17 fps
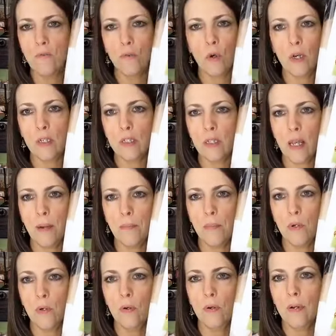for
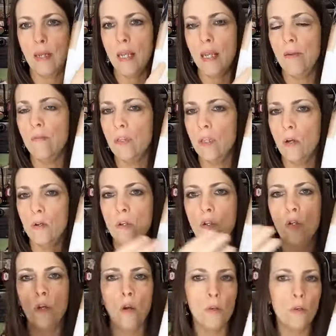example, even though
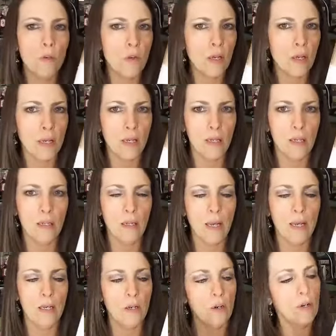you know you can get it
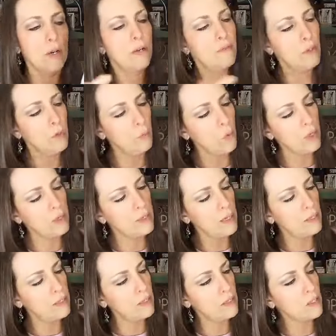later, if you want
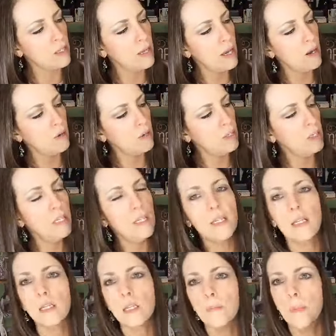that discount, you need to
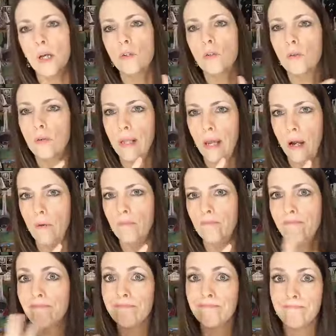get the bundle now.
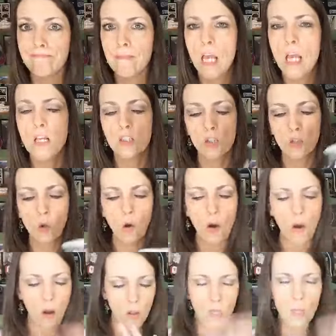So
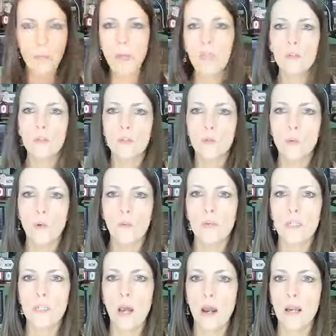all the bundles will
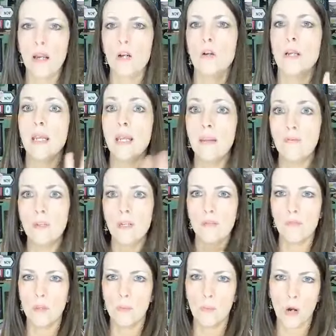retire even
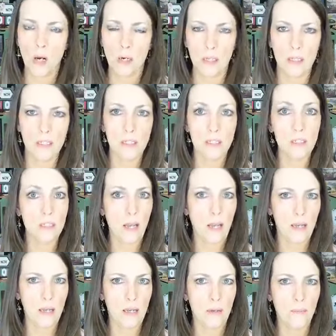if the product is
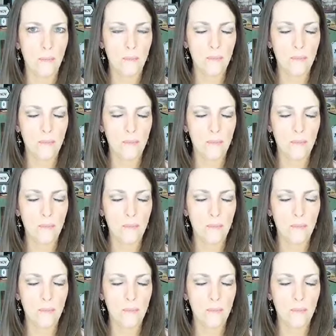staying.